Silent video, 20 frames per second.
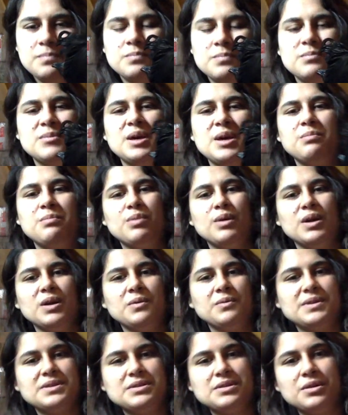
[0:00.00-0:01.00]
My
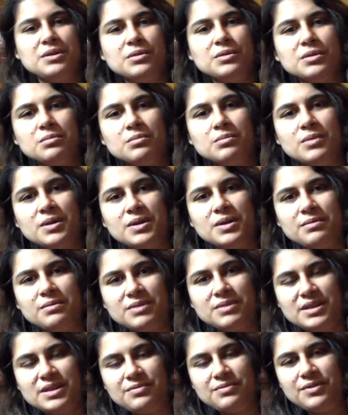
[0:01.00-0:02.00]
barn was on a
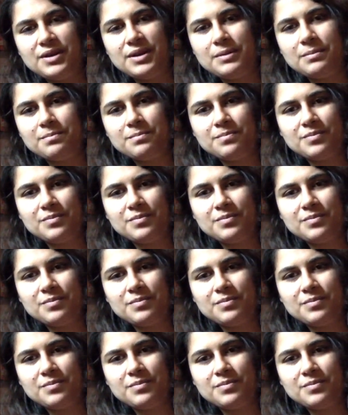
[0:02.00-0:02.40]
different